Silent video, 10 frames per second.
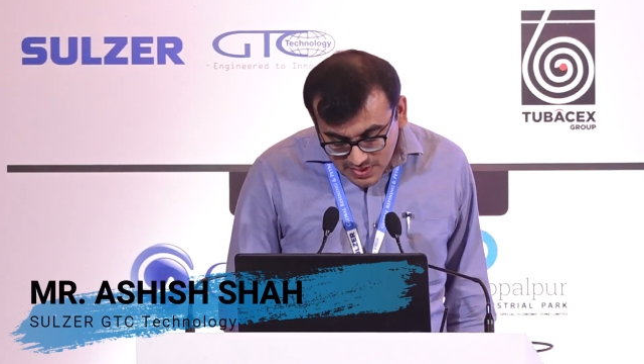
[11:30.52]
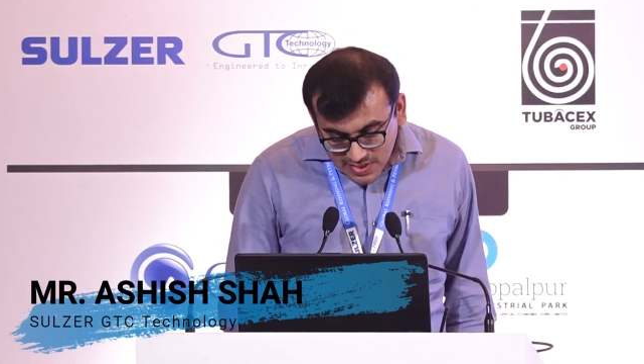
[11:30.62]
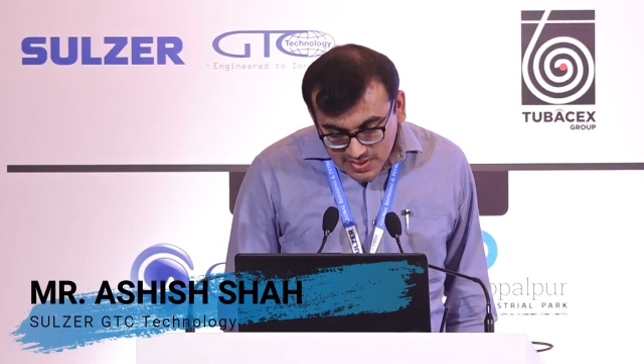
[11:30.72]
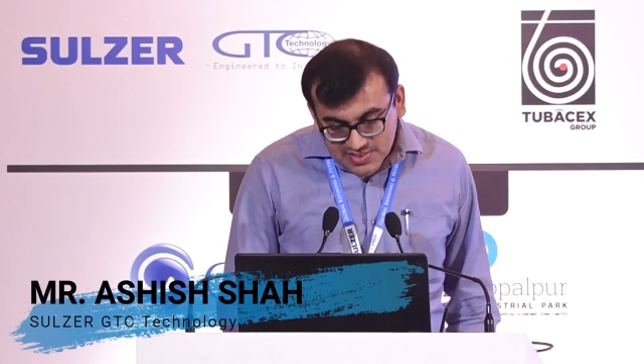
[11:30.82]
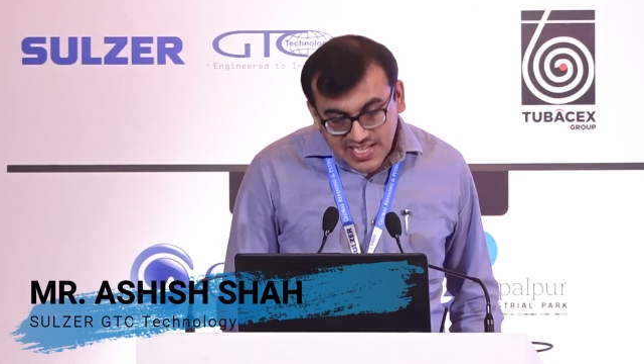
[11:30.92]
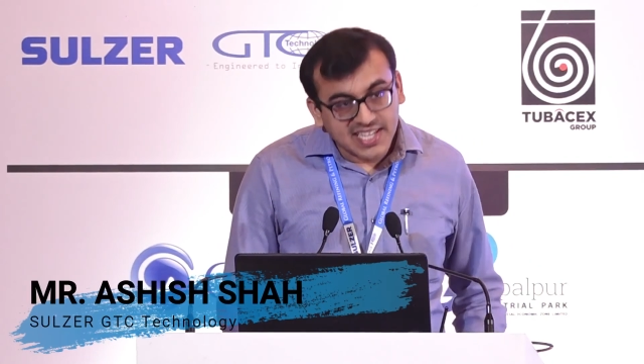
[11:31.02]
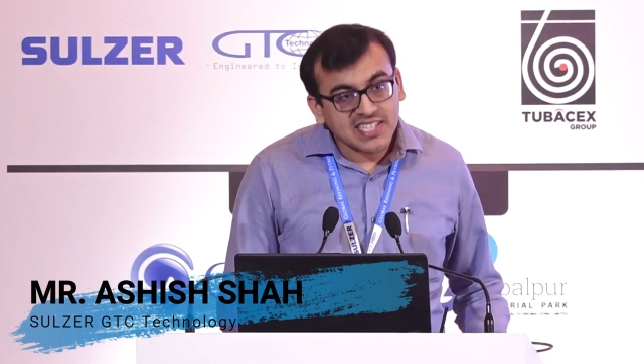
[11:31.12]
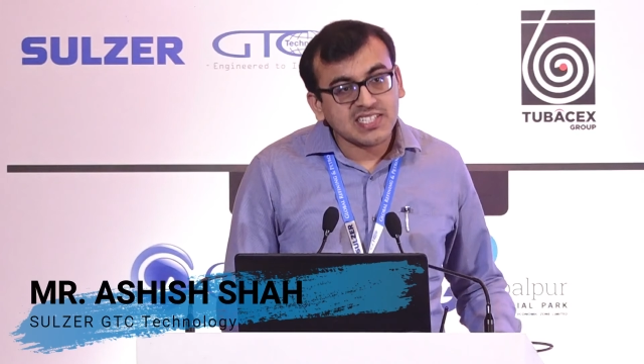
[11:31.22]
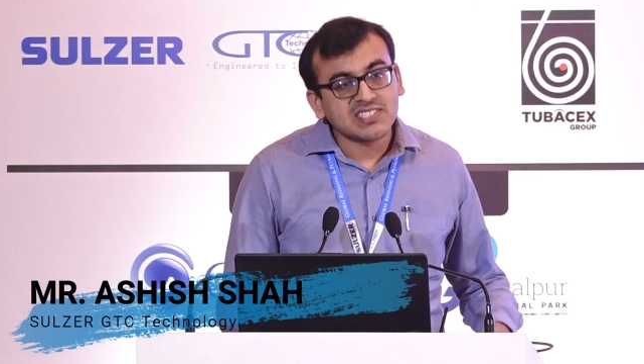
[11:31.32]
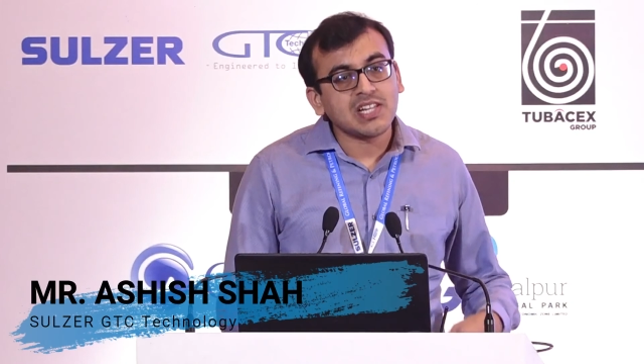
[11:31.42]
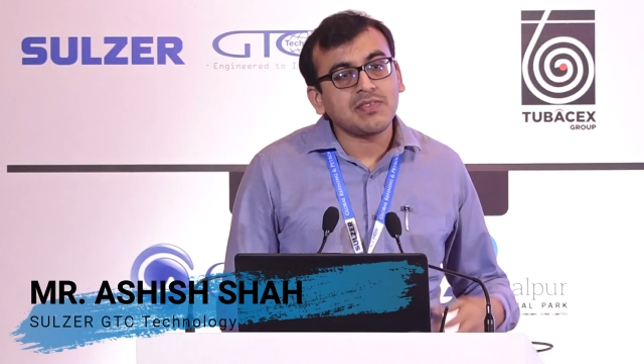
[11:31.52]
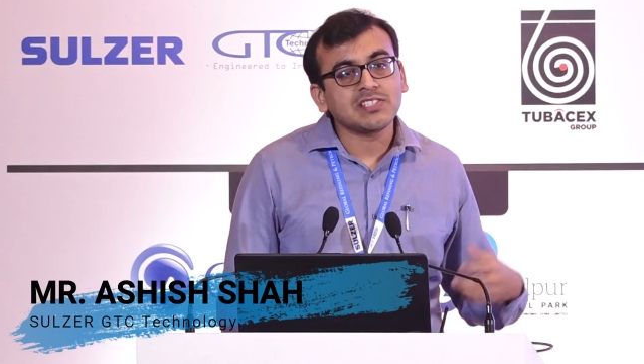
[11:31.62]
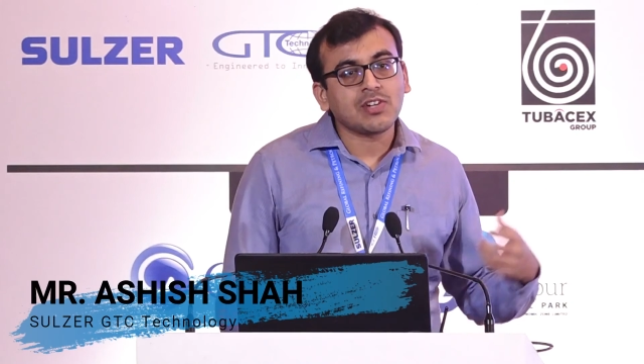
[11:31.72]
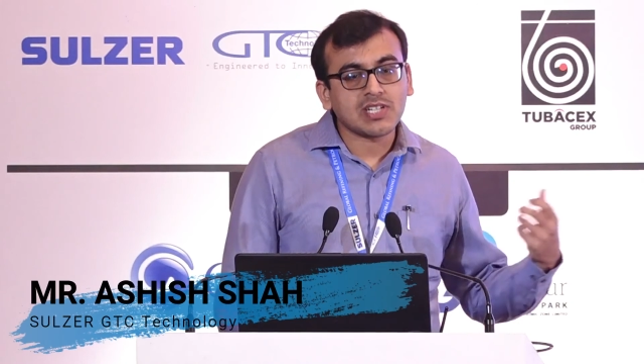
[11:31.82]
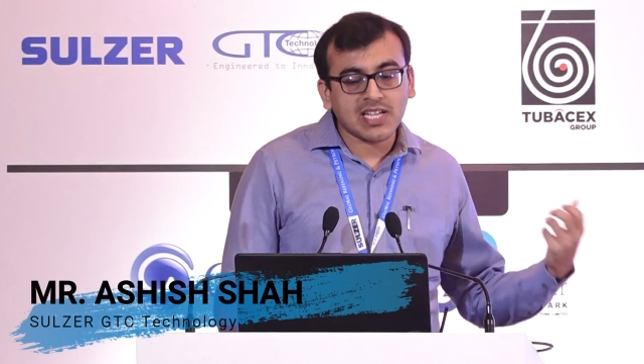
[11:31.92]
Styrene itself has
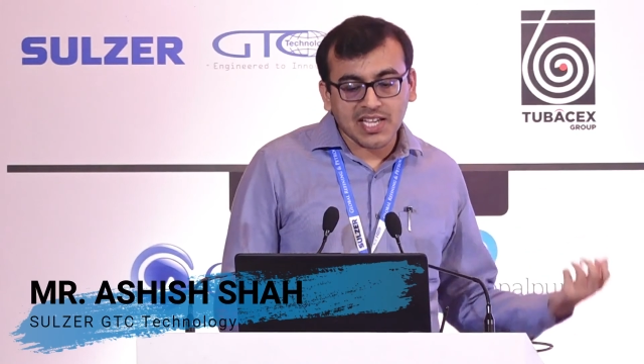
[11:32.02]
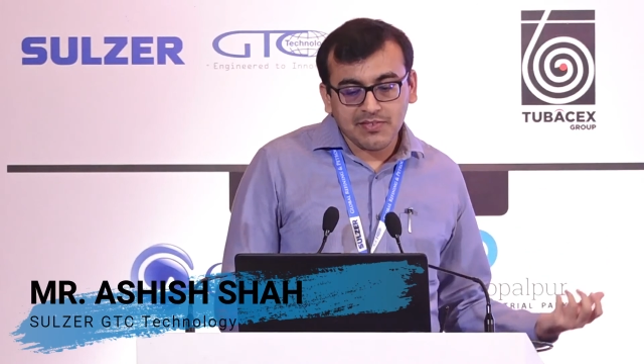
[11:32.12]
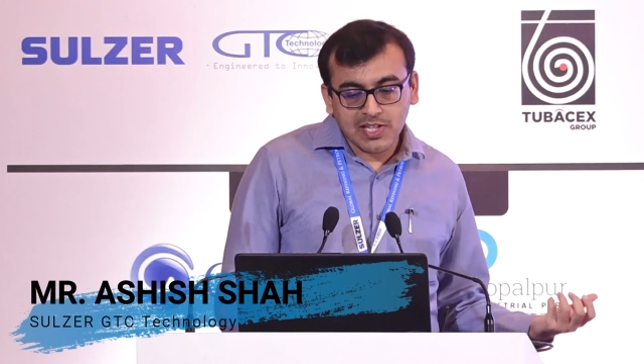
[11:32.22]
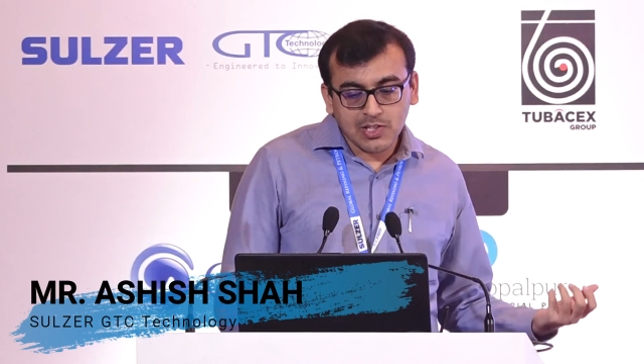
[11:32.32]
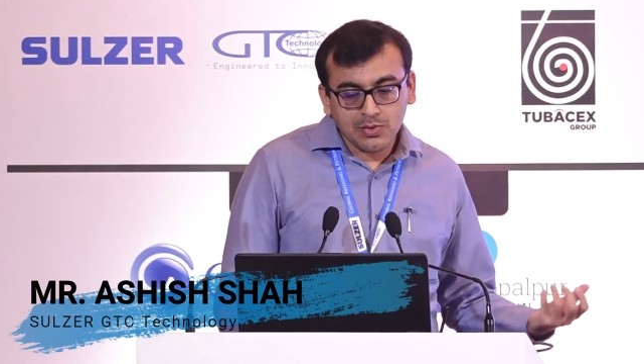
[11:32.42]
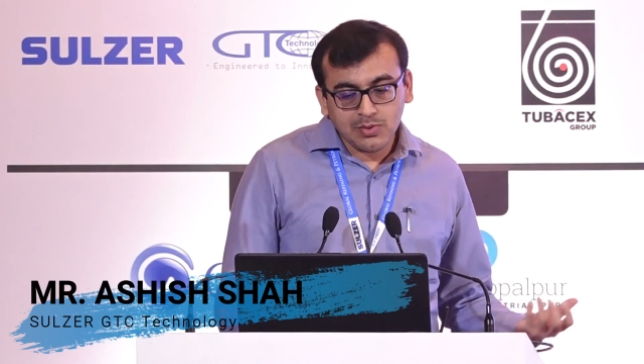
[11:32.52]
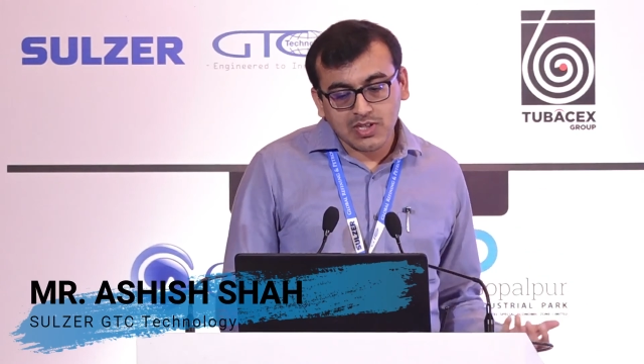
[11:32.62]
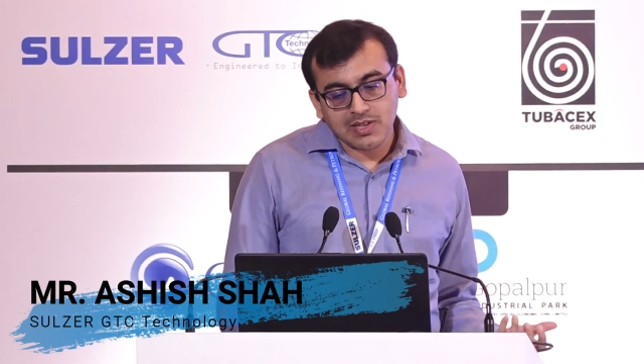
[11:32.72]
got a high value,